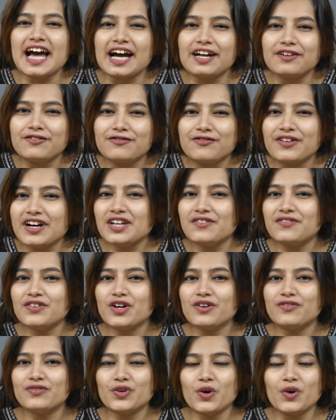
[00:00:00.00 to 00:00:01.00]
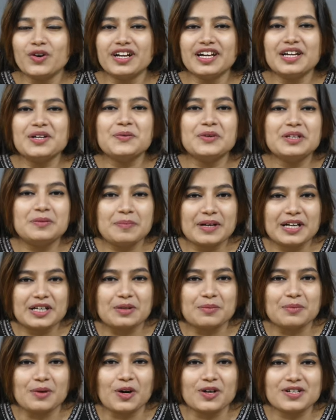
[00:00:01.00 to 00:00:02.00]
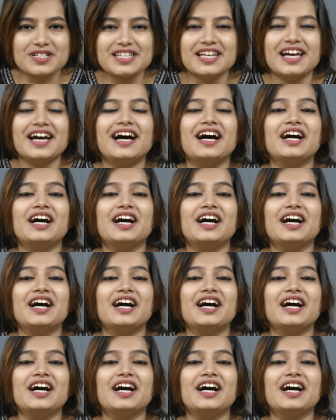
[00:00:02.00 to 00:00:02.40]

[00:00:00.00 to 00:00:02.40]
and fun way of coding with PictoBlox,